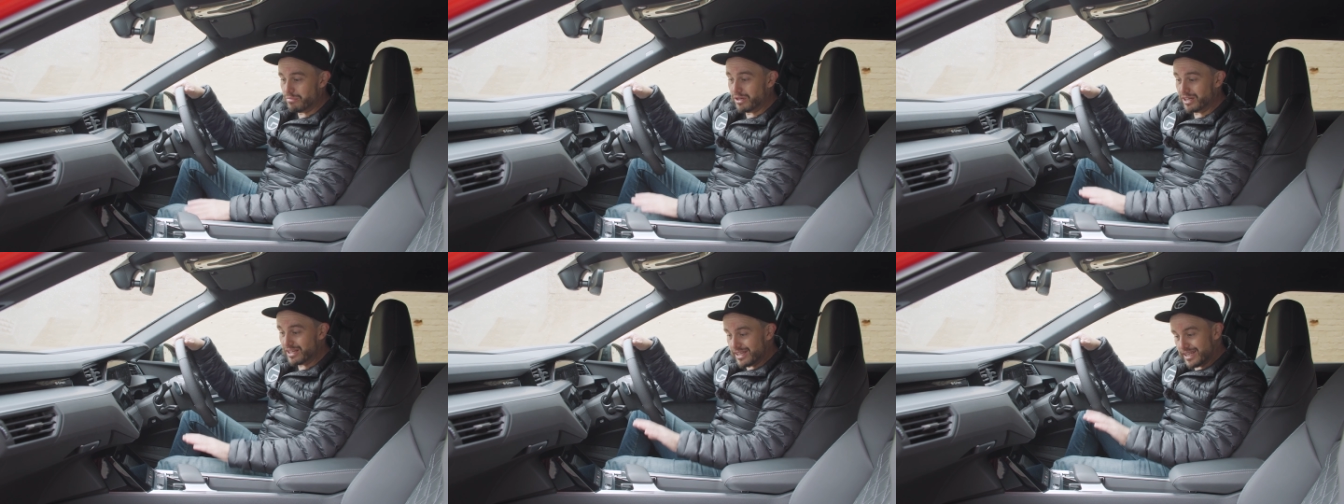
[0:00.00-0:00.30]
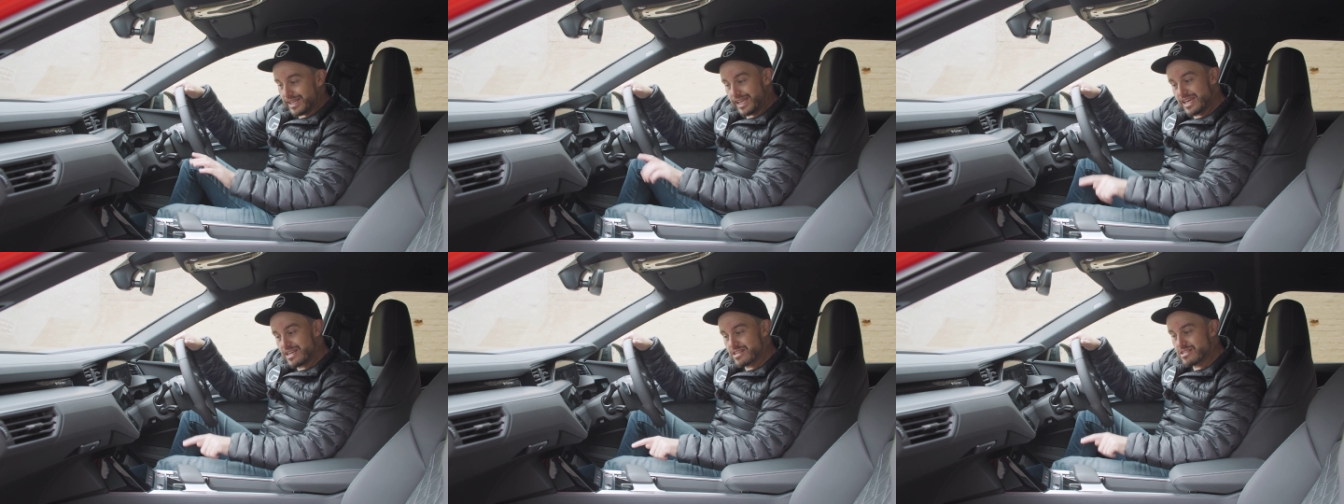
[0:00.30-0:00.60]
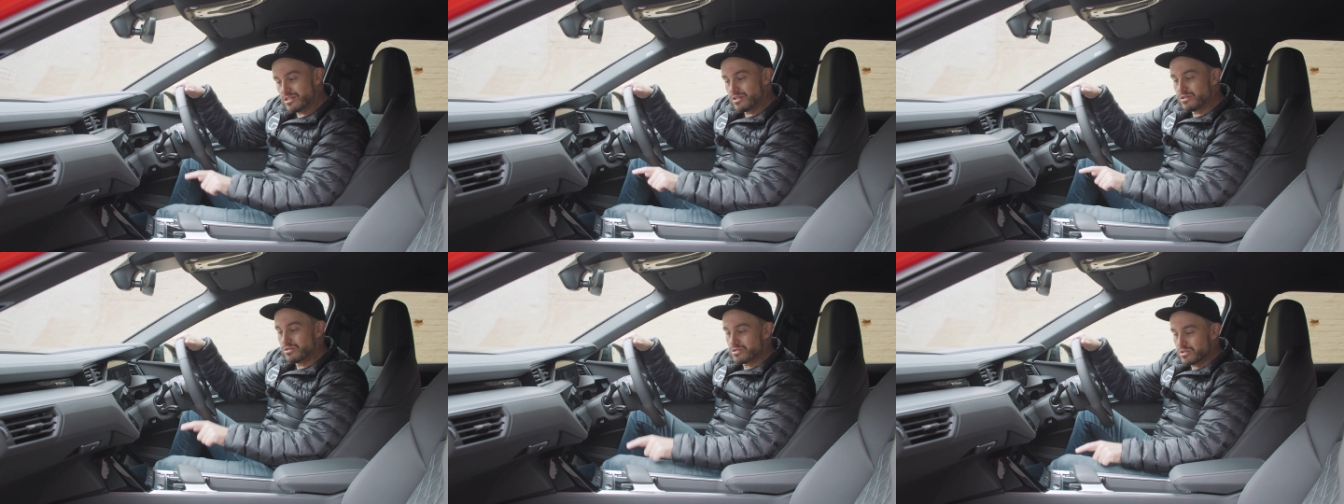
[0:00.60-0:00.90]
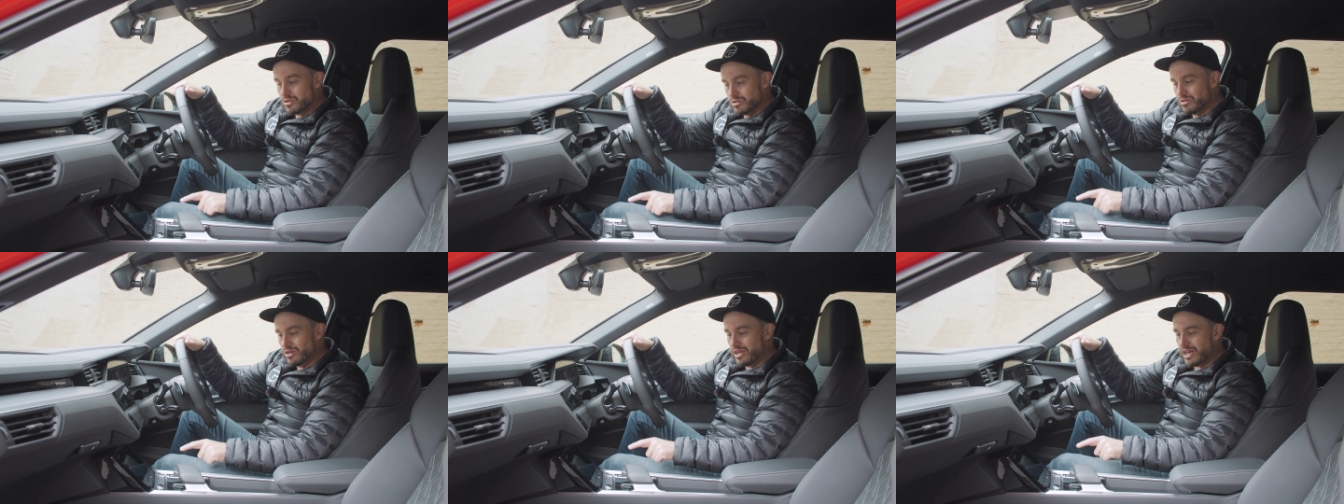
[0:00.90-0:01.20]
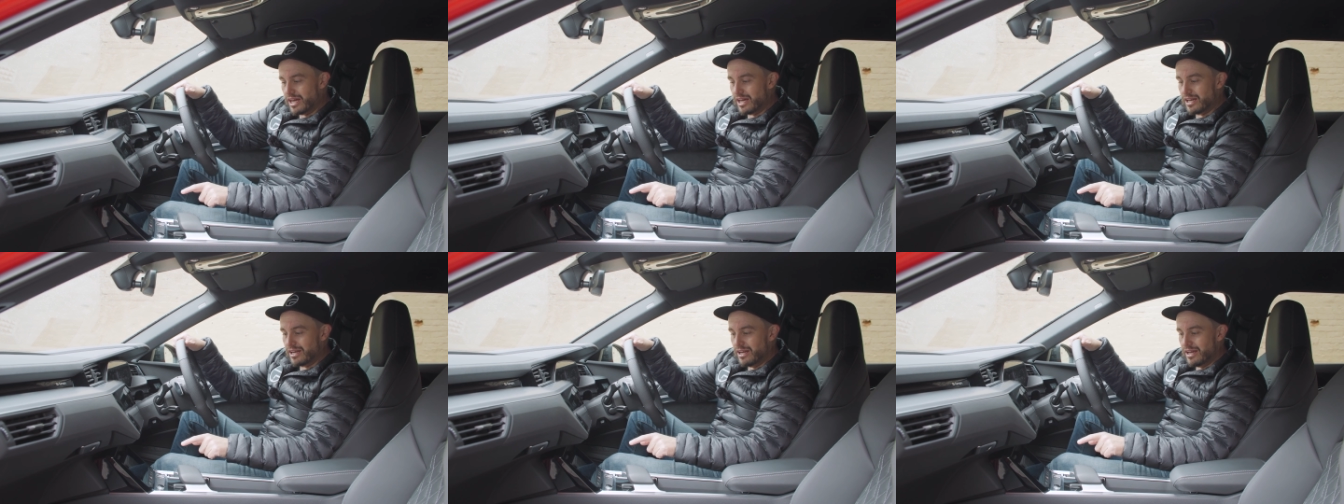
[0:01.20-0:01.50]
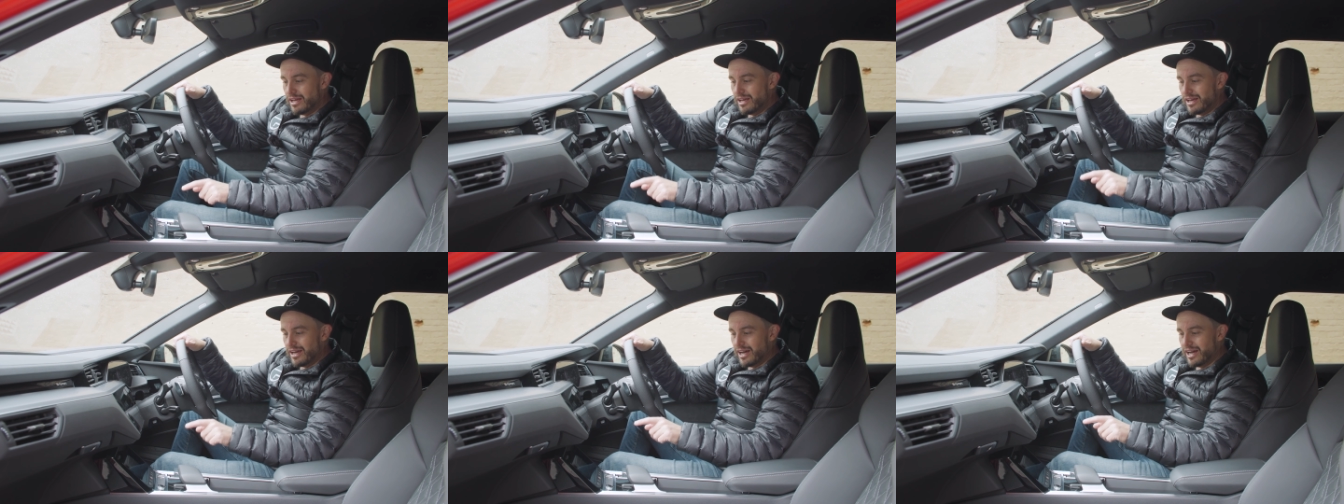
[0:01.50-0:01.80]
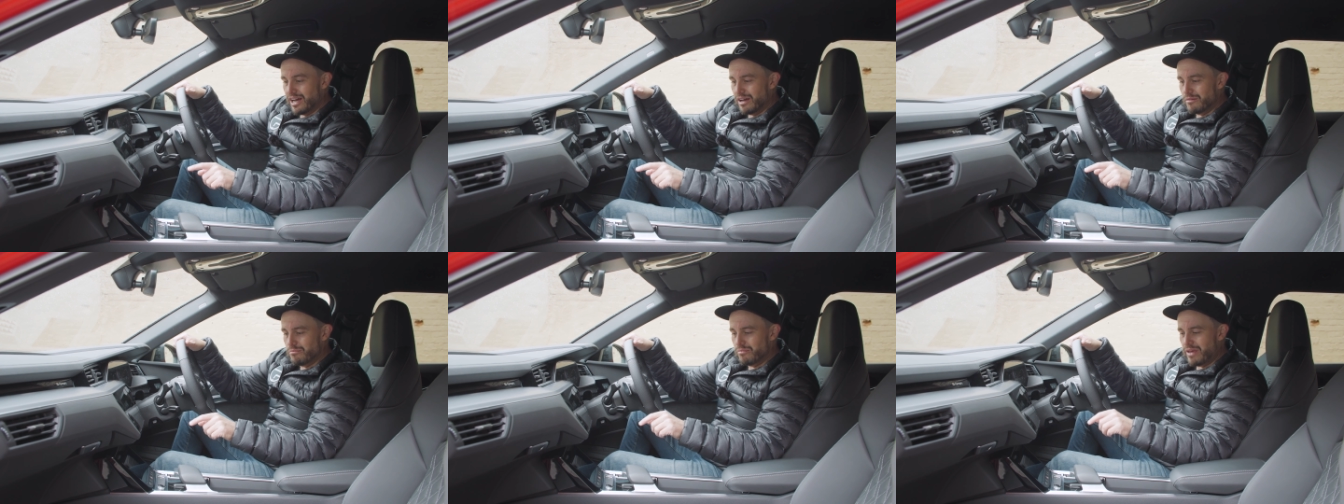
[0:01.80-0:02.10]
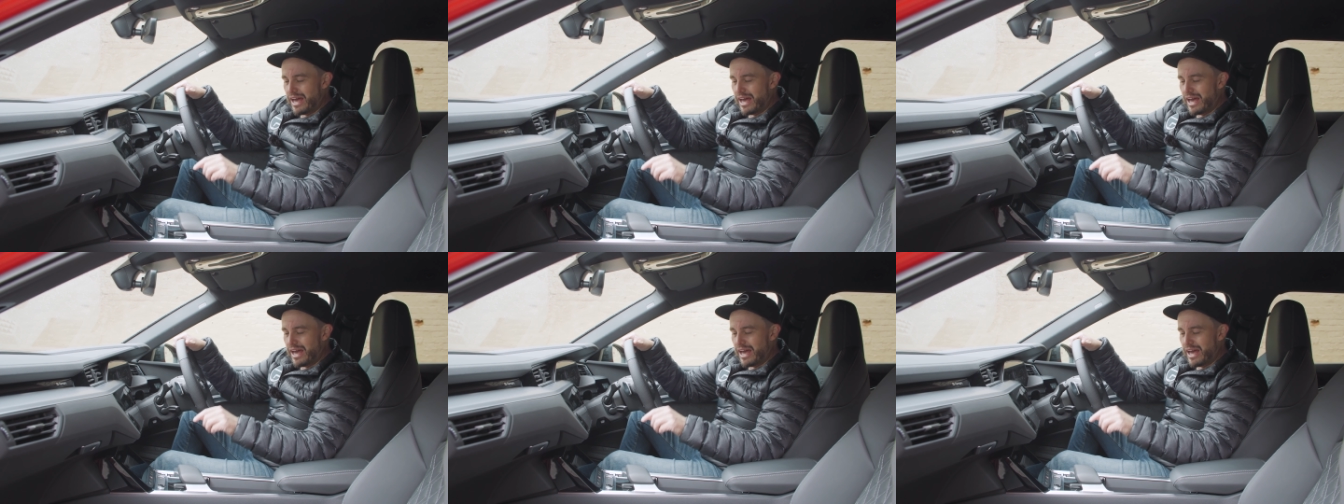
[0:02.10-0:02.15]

but at least you do get um,